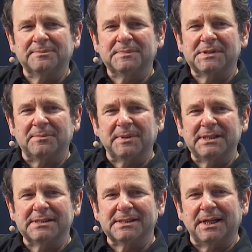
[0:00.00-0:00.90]
some
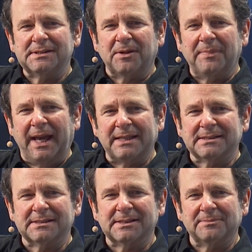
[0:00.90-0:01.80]
places and I saw
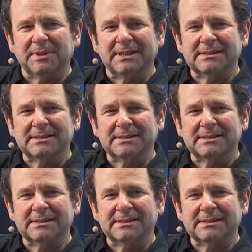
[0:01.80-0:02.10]
passes some places.